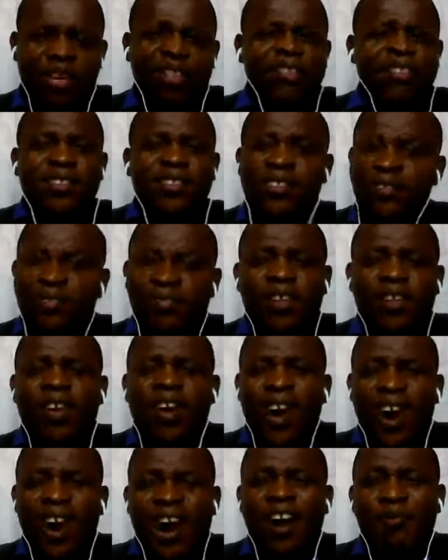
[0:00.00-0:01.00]
but
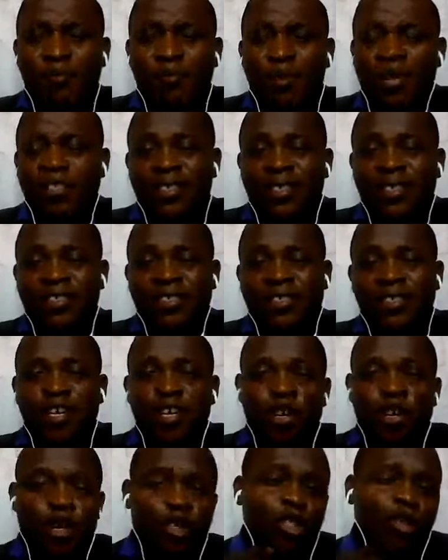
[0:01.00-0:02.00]
the hard part
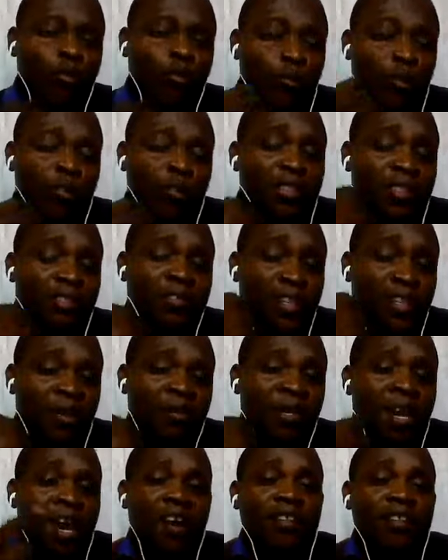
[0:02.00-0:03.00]
is spotting
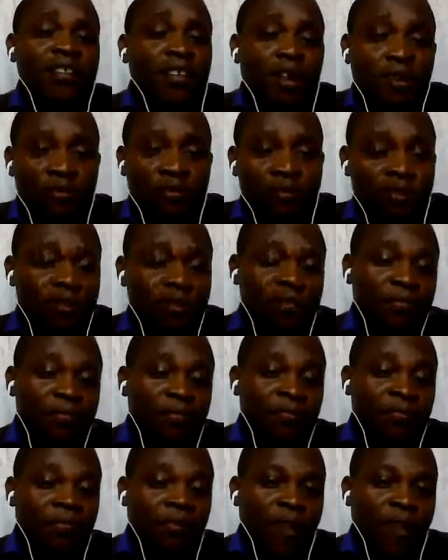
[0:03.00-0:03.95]
them in ourselves.